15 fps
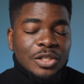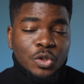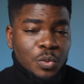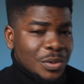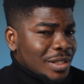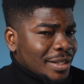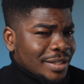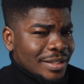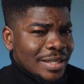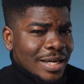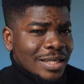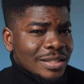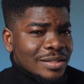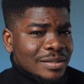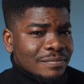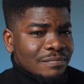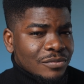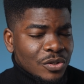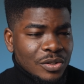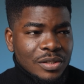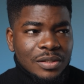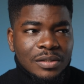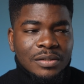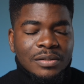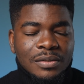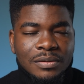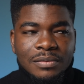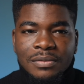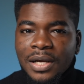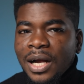They tweeted it, guys. You see the
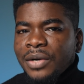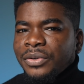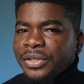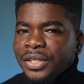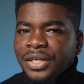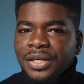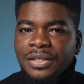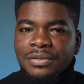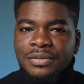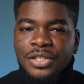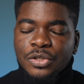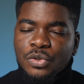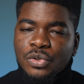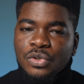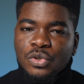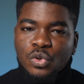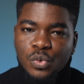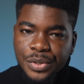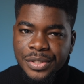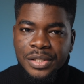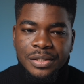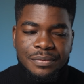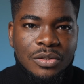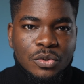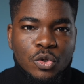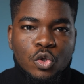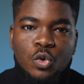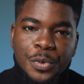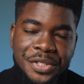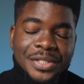irony here? They used Twitter
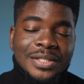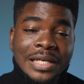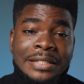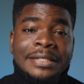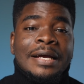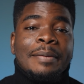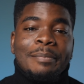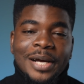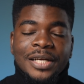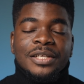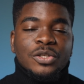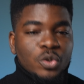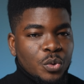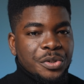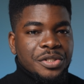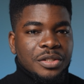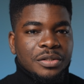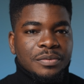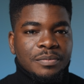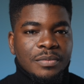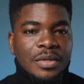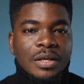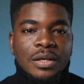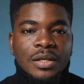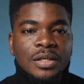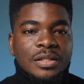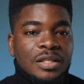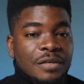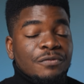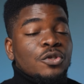to tweet that they are banning Twitter.
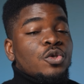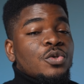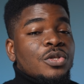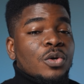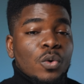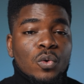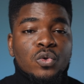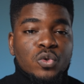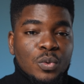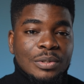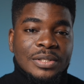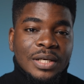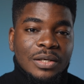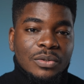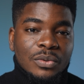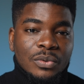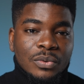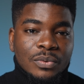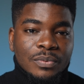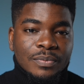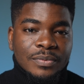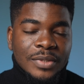They even used the old Twitter logo.